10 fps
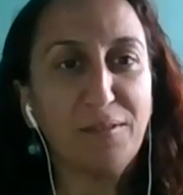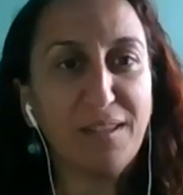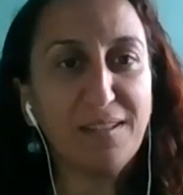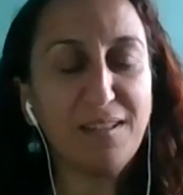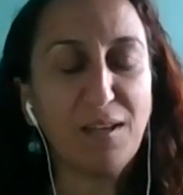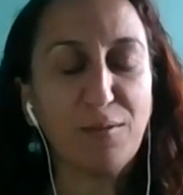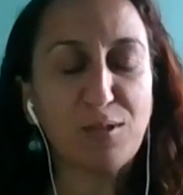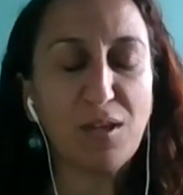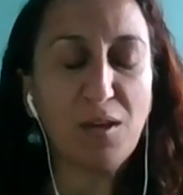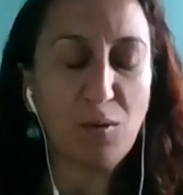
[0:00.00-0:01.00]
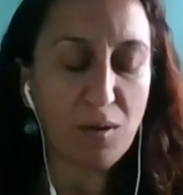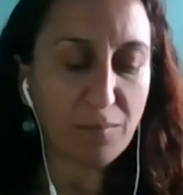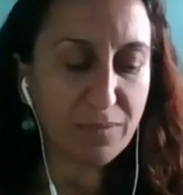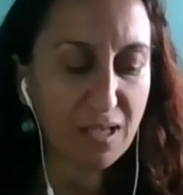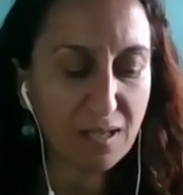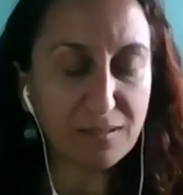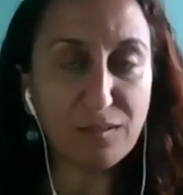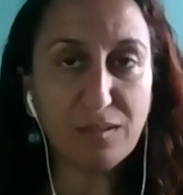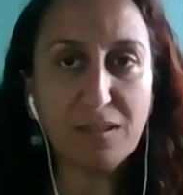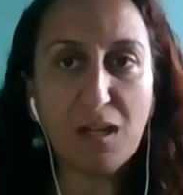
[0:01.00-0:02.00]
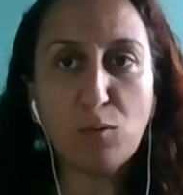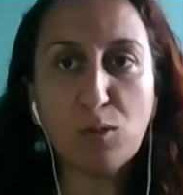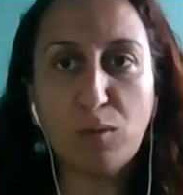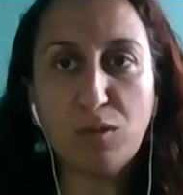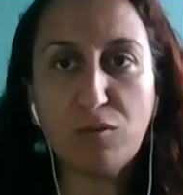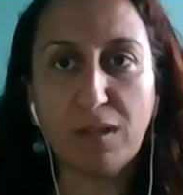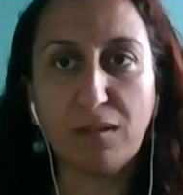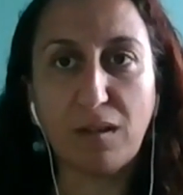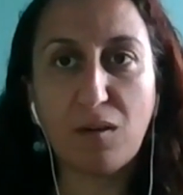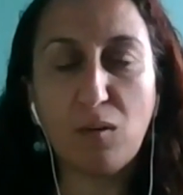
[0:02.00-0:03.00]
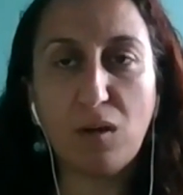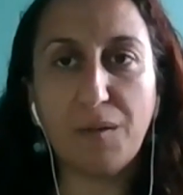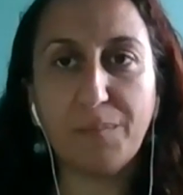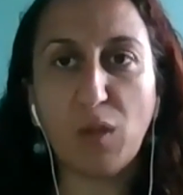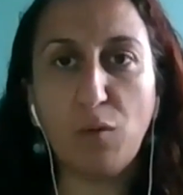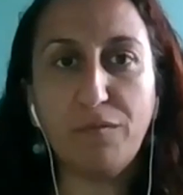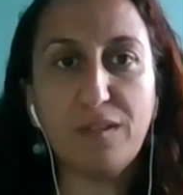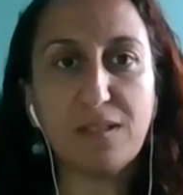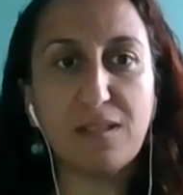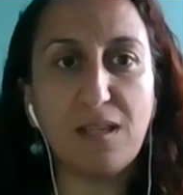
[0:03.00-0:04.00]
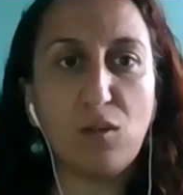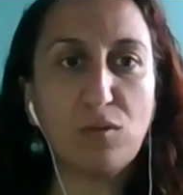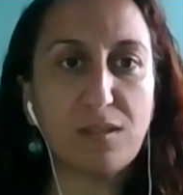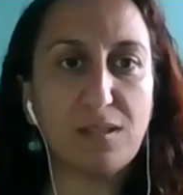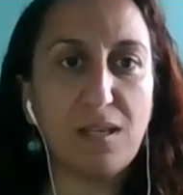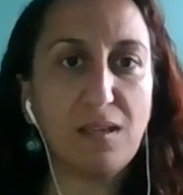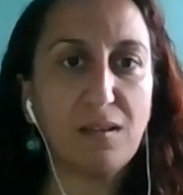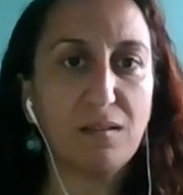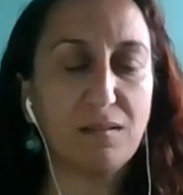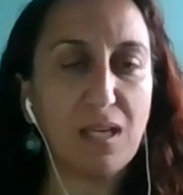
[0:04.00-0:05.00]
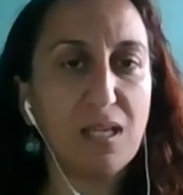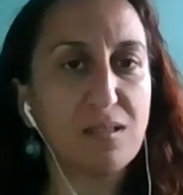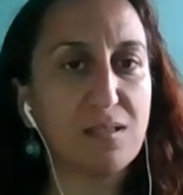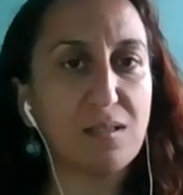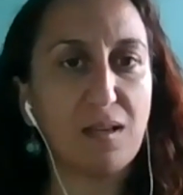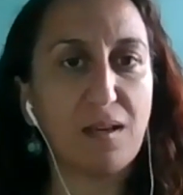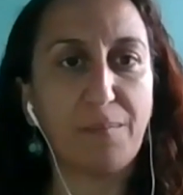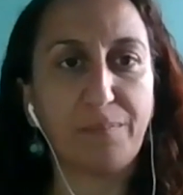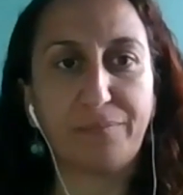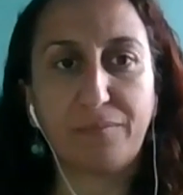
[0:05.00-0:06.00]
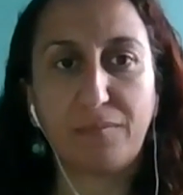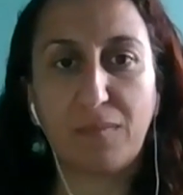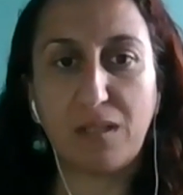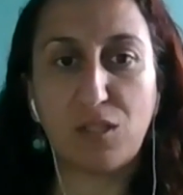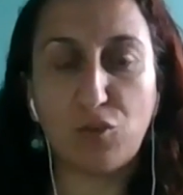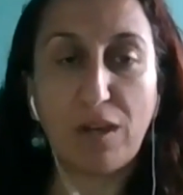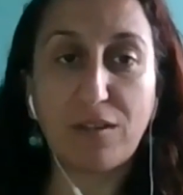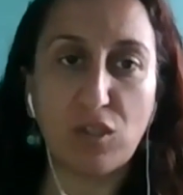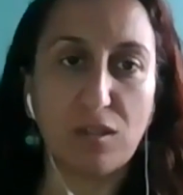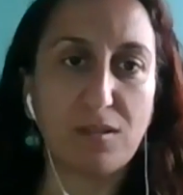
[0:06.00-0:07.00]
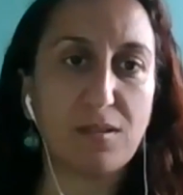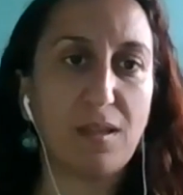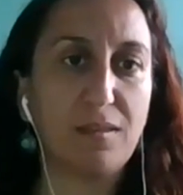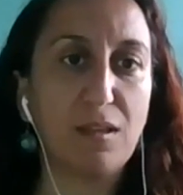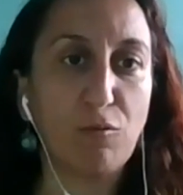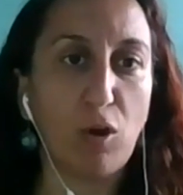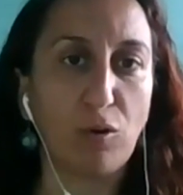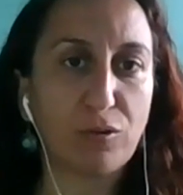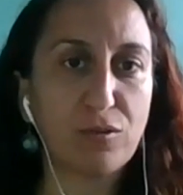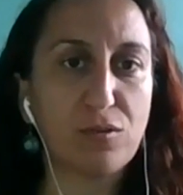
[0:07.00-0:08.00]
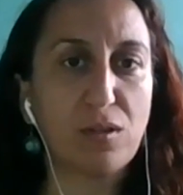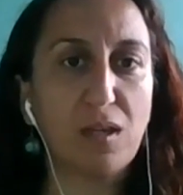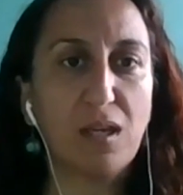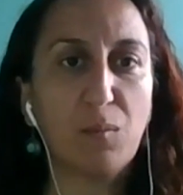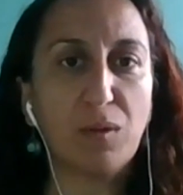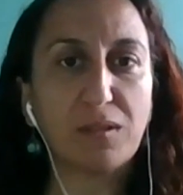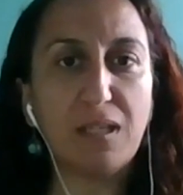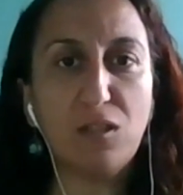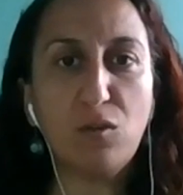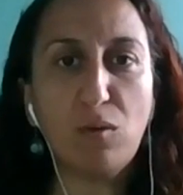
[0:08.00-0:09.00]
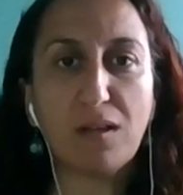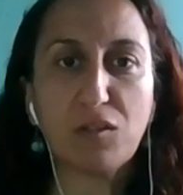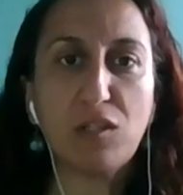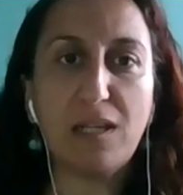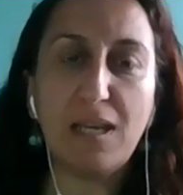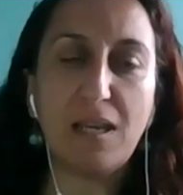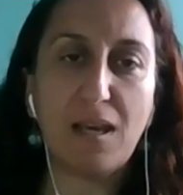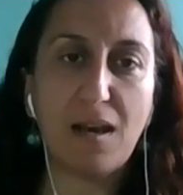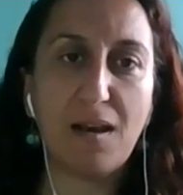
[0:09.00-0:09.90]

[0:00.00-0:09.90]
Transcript: Thank you. So the other thing that I was wondering though, obviously you're seeing these structures in the rocks, but can you actually,